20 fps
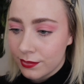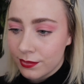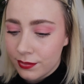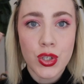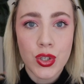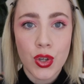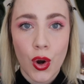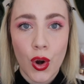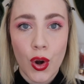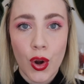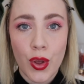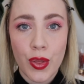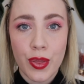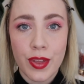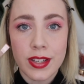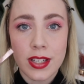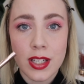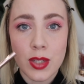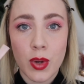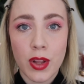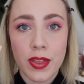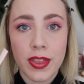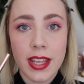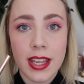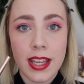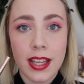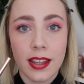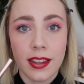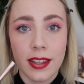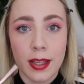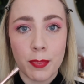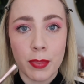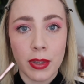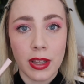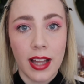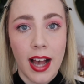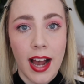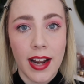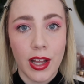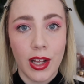So this is what the lip
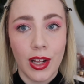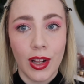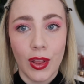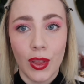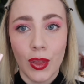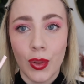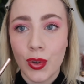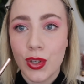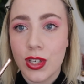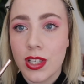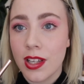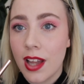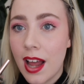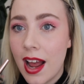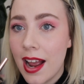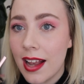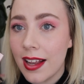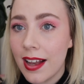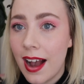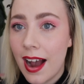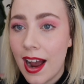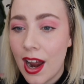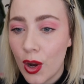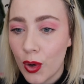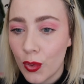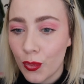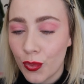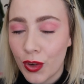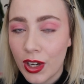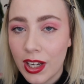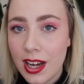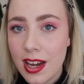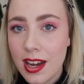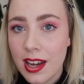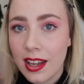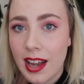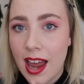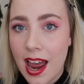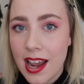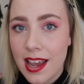liner looks like. I really
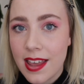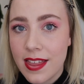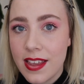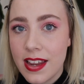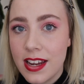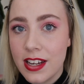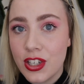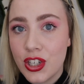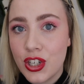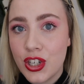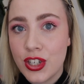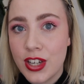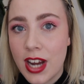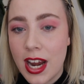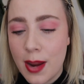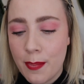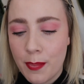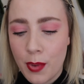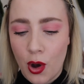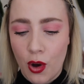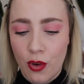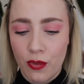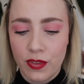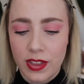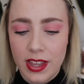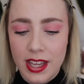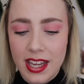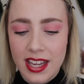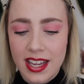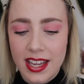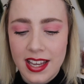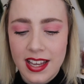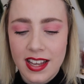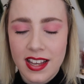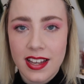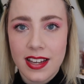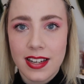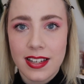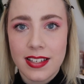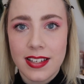like the shape of the
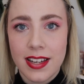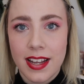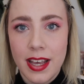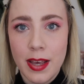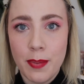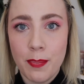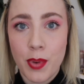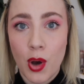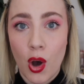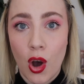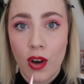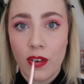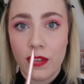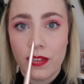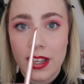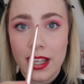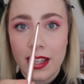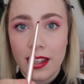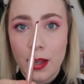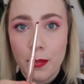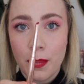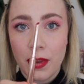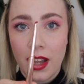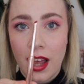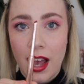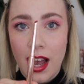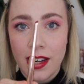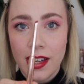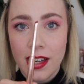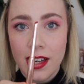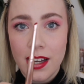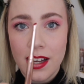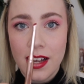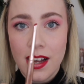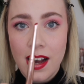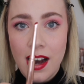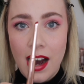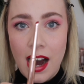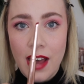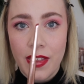tip of the lip liner.
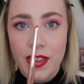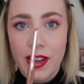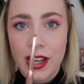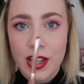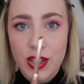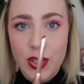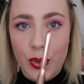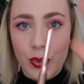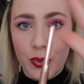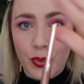I think it's